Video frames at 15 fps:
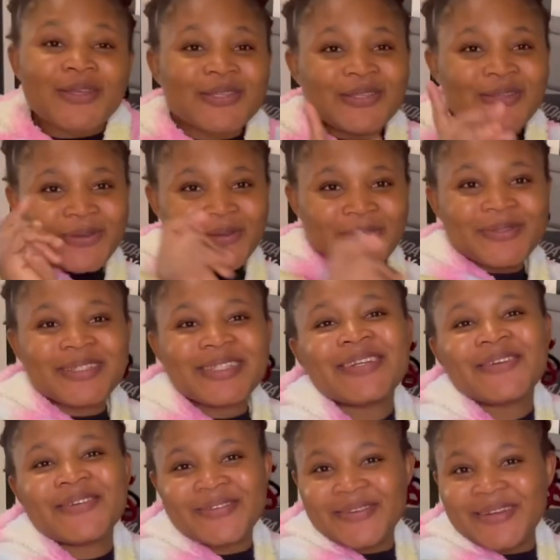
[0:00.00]
So
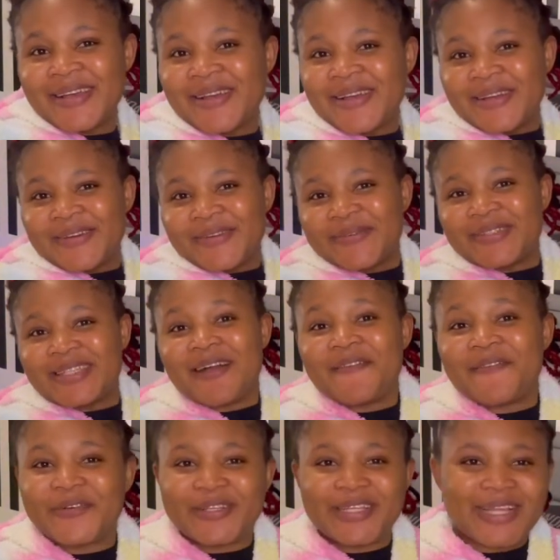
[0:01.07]

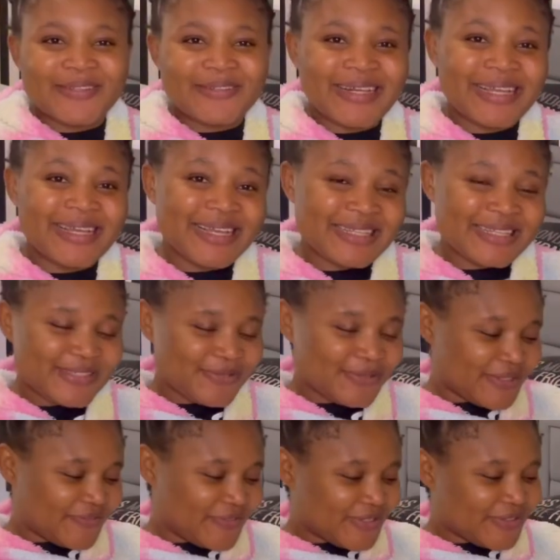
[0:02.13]
without further ado, let's get into
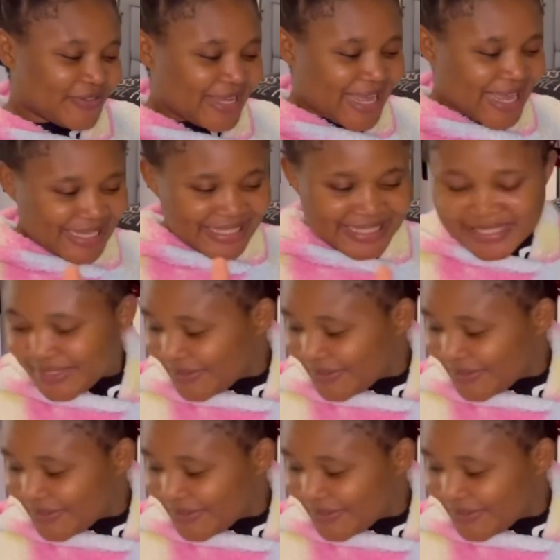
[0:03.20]
the video, guys.